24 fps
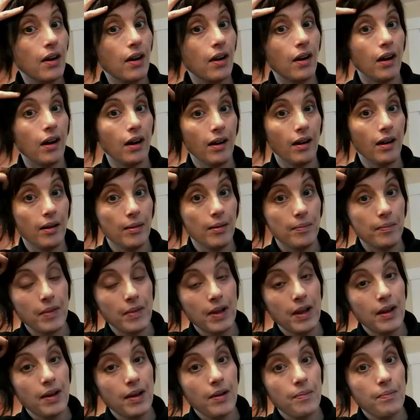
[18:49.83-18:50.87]
um,
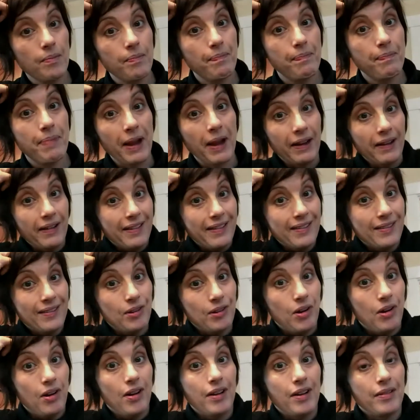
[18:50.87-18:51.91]
based
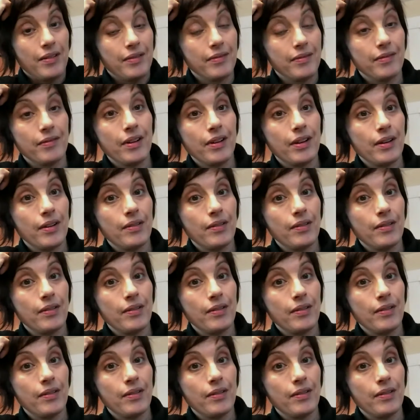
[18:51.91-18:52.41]
on,